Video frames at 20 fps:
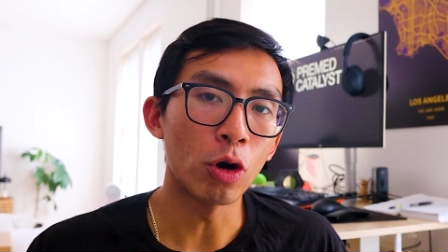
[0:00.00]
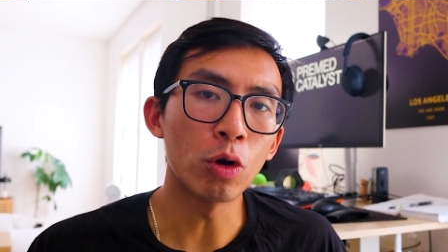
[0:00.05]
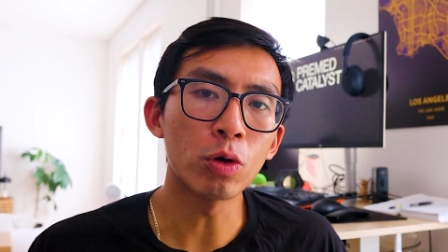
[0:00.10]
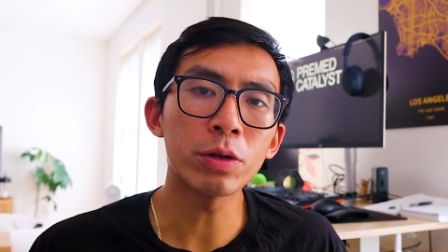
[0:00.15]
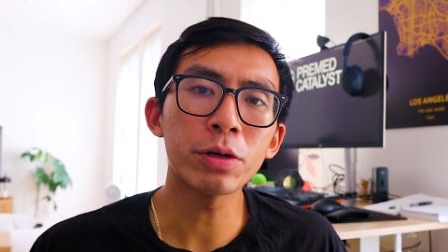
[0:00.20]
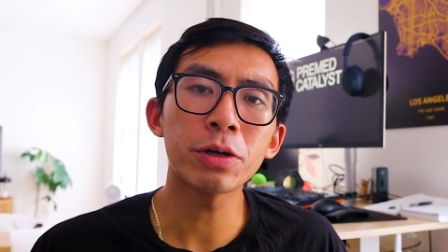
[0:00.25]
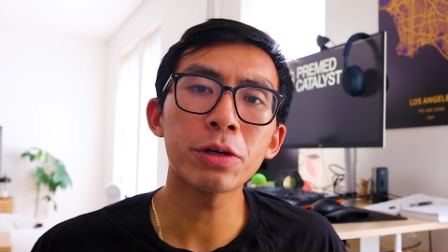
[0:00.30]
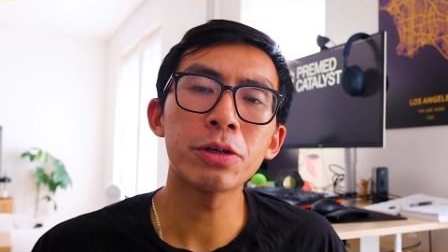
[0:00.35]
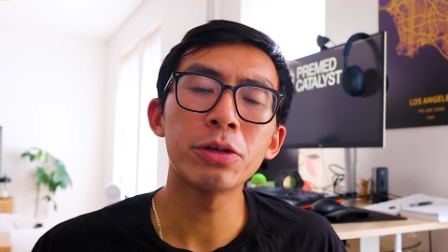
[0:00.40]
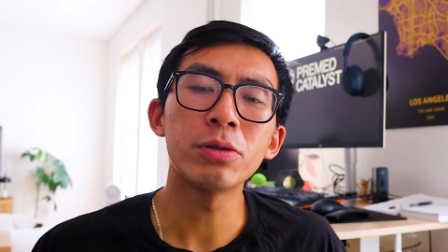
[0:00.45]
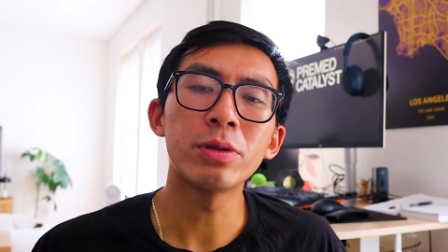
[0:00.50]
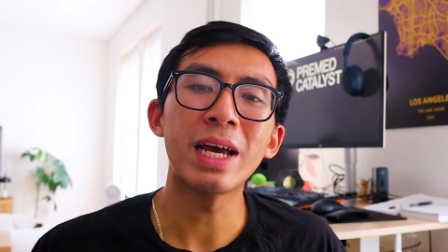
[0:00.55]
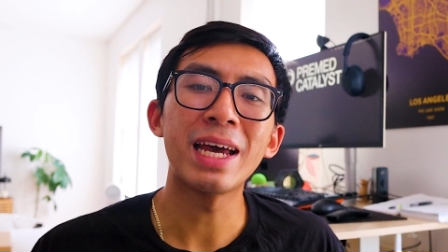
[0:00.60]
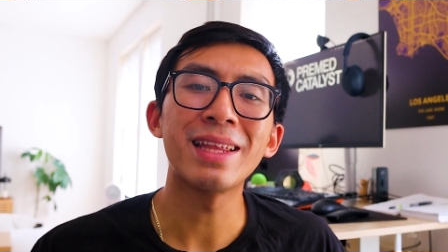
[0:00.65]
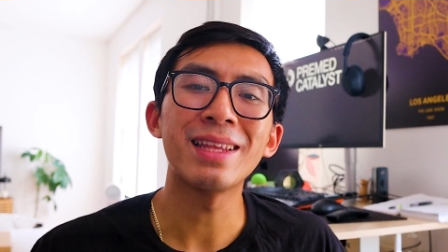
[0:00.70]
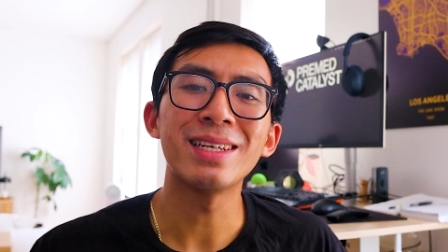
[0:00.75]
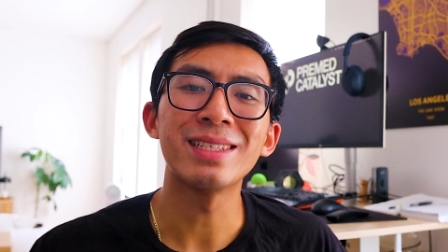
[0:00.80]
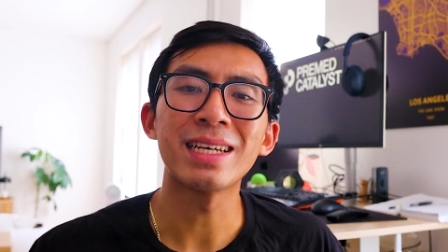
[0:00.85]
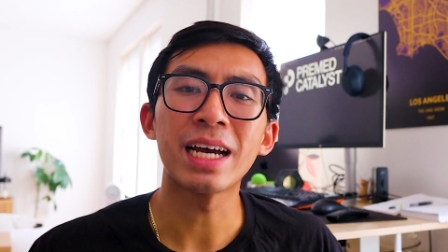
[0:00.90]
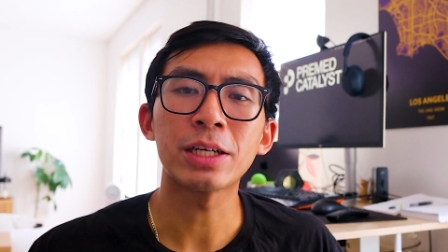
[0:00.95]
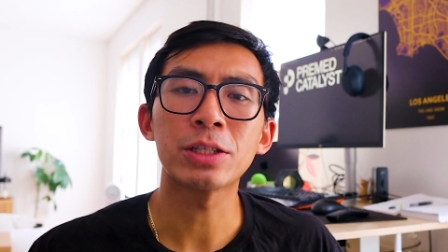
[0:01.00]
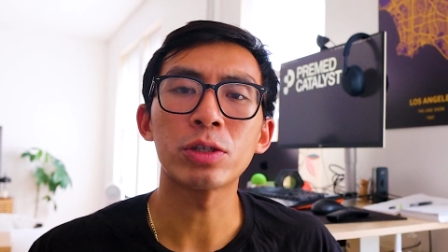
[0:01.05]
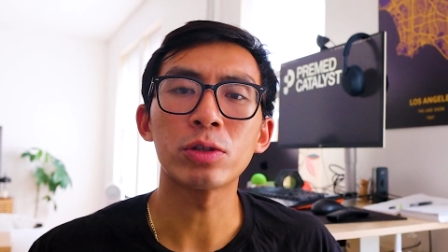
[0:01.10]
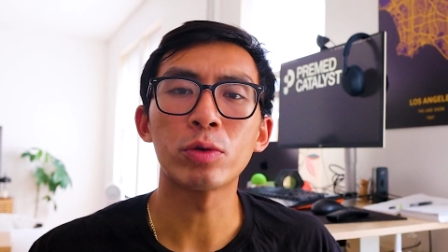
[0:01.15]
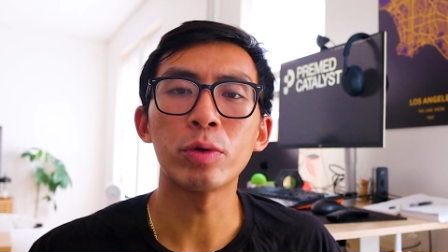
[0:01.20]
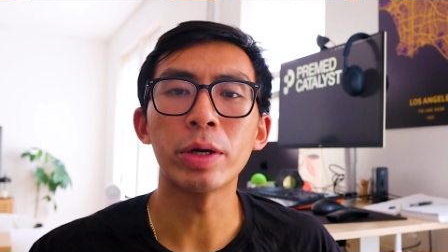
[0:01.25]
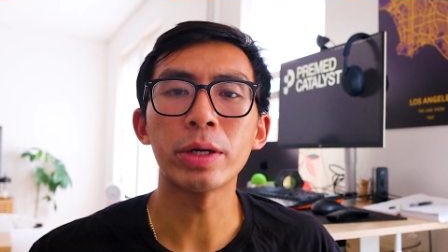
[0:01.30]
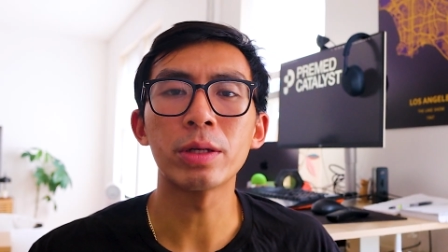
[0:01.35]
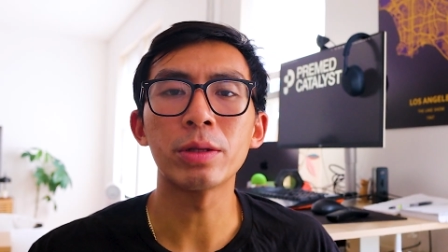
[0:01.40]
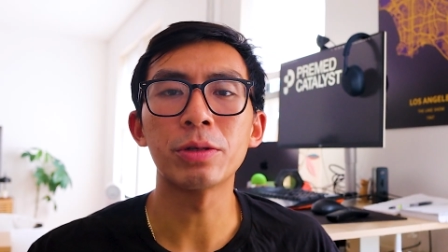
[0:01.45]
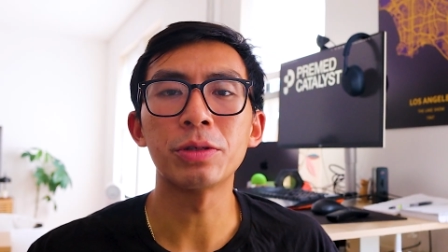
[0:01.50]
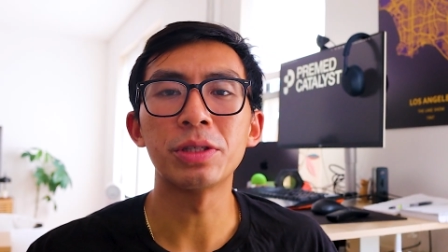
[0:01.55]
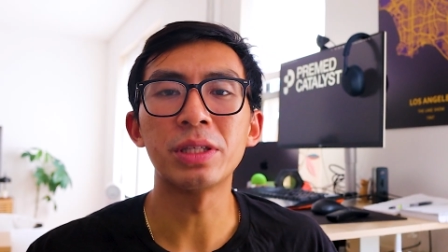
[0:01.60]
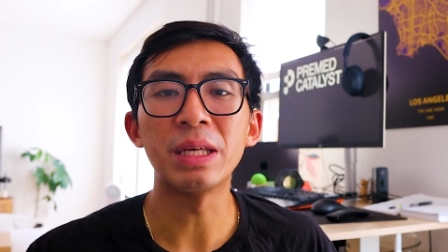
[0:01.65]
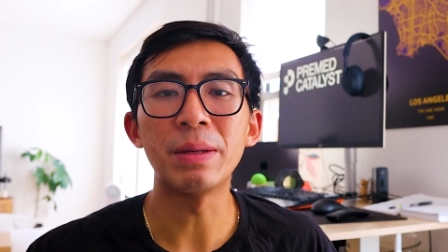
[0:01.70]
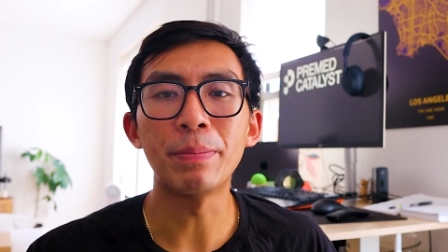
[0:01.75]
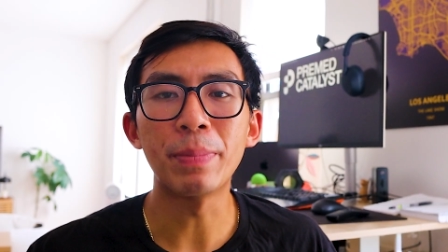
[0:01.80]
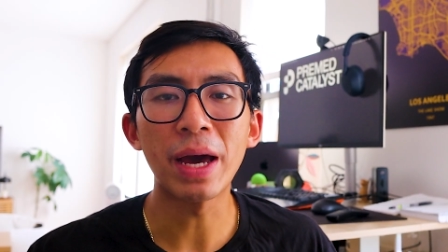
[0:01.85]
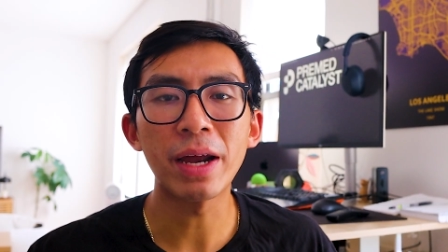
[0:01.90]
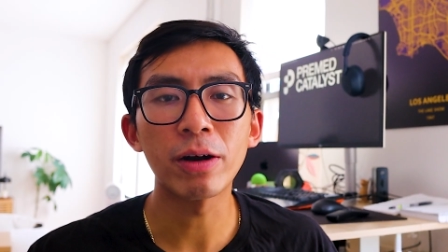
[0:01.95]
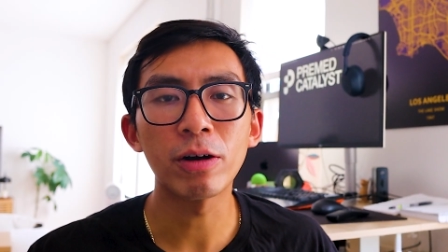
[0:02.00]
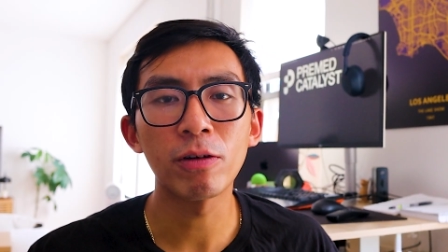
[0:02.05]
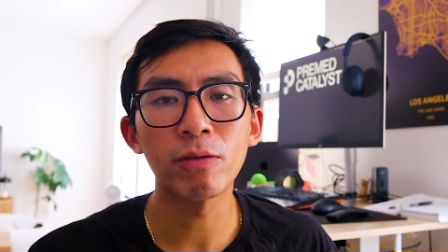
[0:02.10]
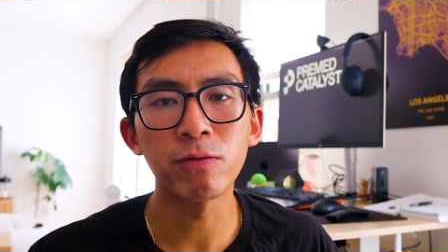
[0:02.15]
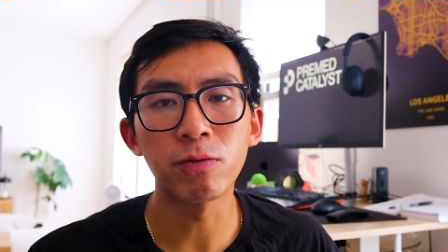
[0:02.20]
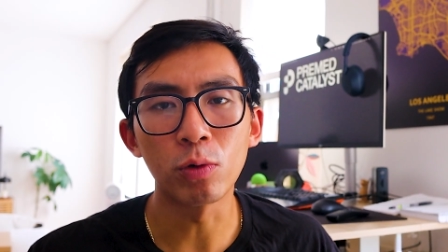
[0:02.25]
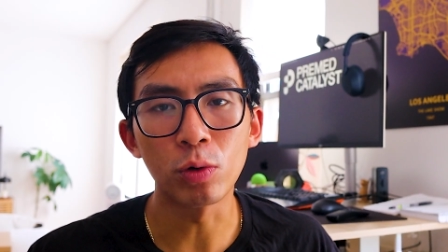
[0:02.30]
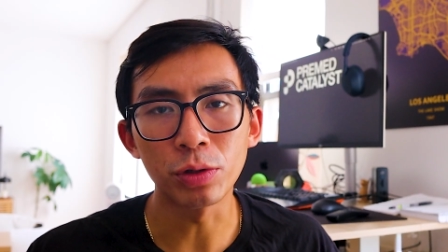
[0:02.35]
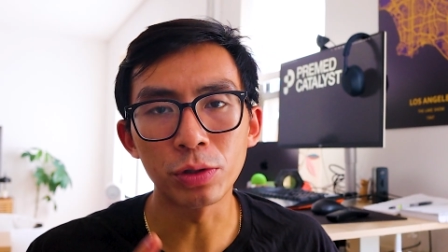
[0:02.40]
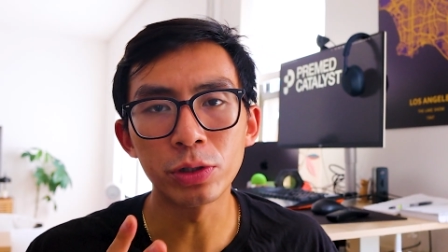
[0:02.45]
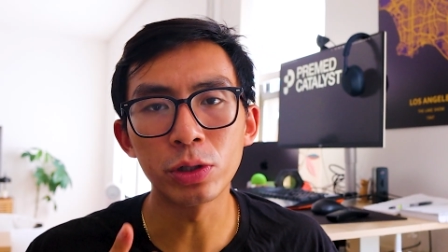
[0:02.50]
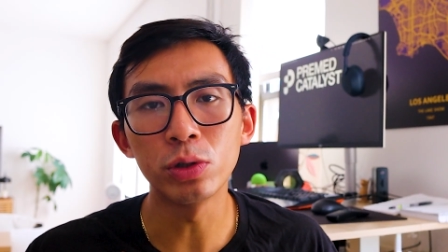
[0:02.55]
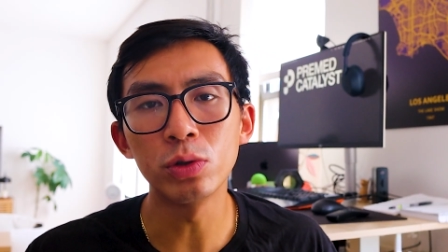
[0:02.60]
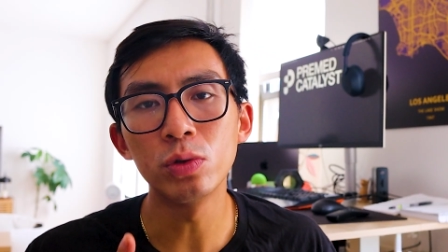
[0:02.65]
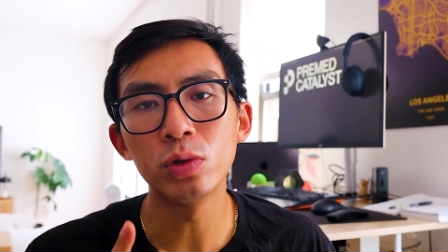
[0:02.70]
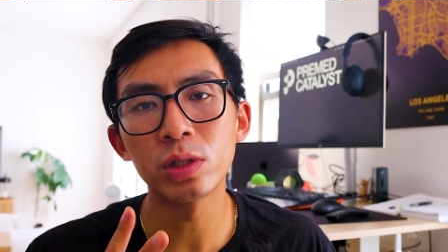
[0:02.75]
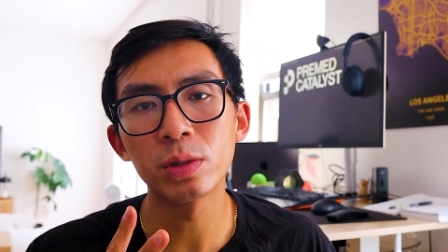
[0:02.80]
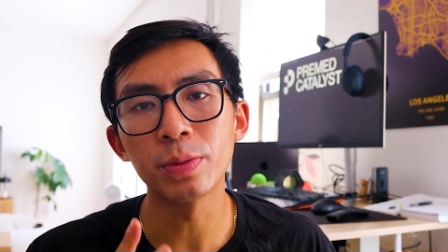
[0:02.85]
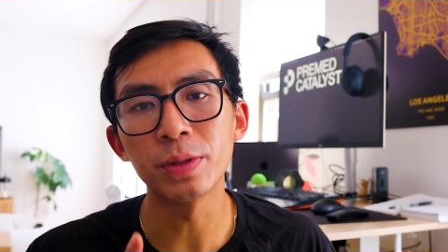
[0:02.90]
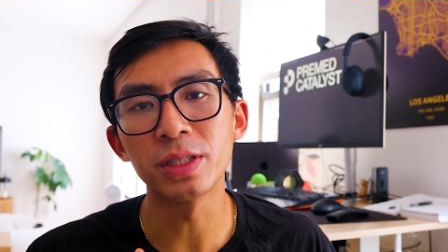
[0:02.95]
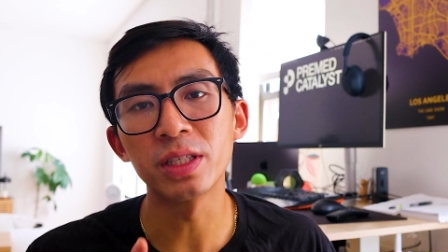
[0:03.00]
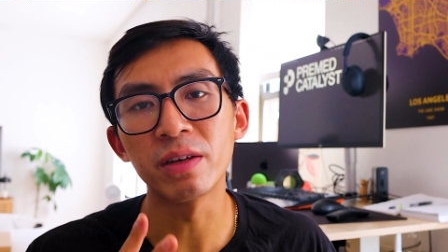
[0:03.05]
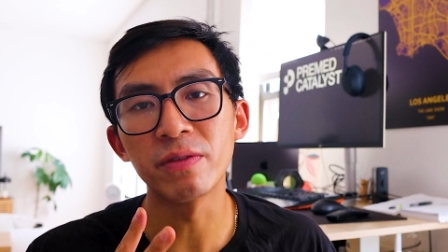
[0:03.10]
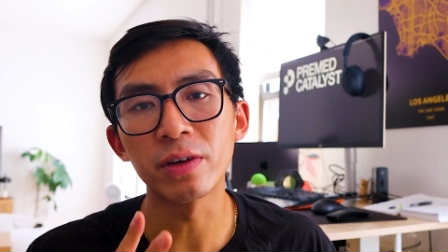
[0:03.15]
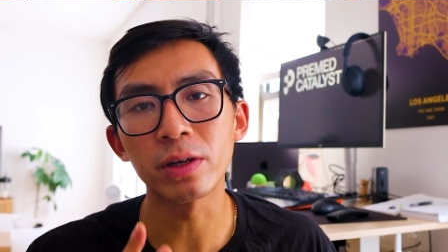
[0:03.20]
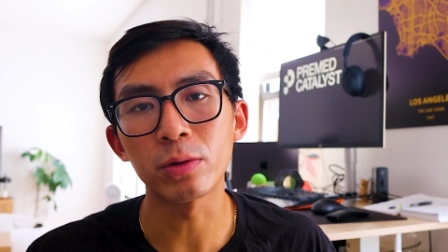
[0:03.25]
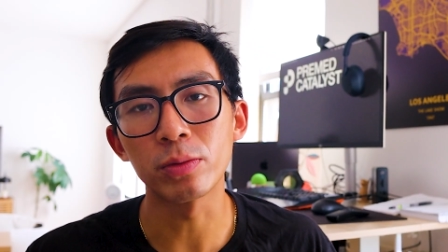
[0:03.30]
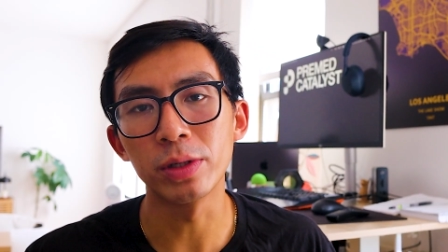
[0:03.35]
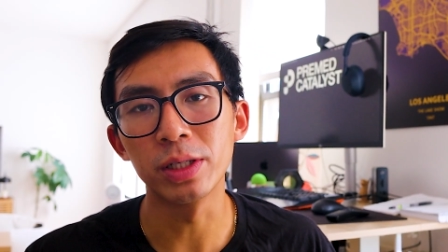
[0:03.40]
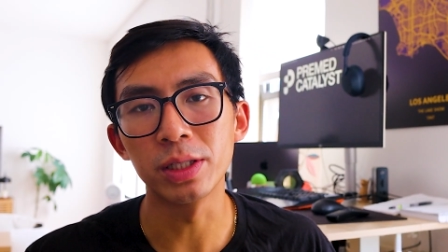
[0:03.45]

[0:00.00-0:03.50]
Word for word: earlier you land these extracurriculars, the better, for two specific